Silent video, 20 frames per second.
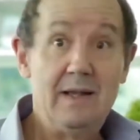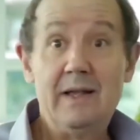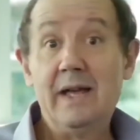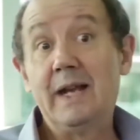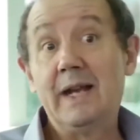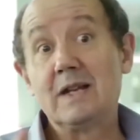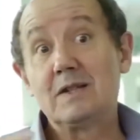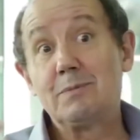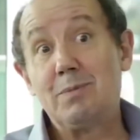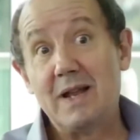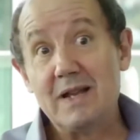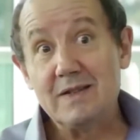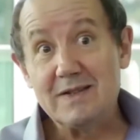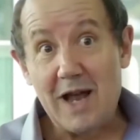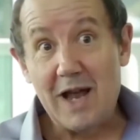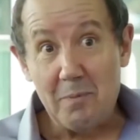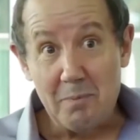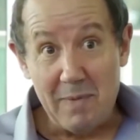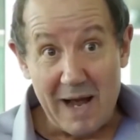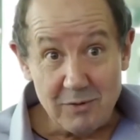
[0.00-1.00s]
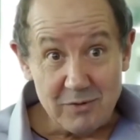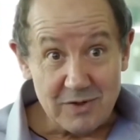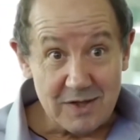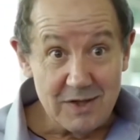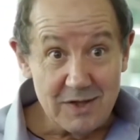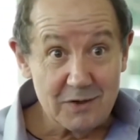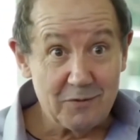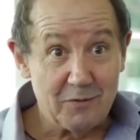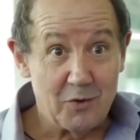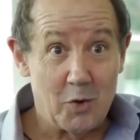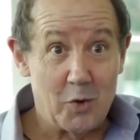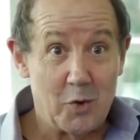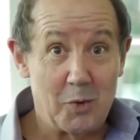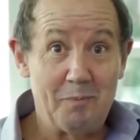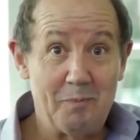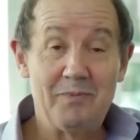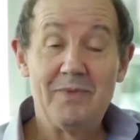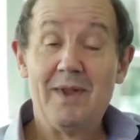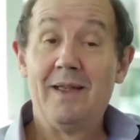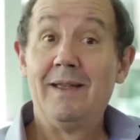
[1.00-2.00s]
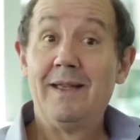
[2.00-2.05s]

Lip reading: It explains how mountains form.